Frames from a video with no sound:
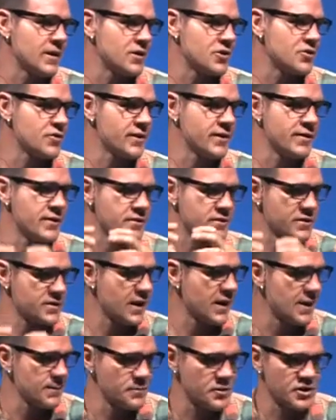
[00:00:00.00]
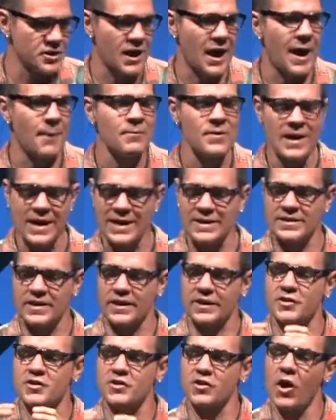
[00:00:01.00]
tree. They're set up shop. It's like
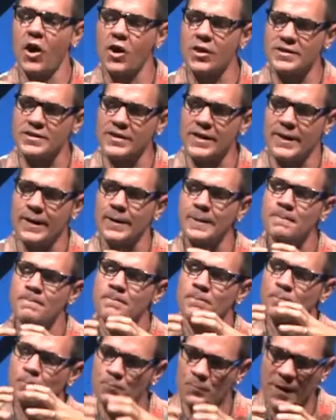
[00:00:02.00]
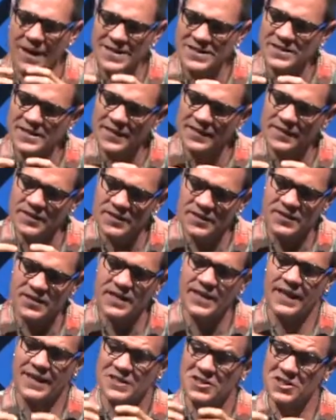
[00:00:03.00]
Saul is like, basically
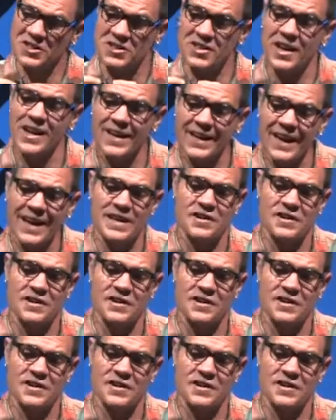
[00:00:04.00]
sitting stuck in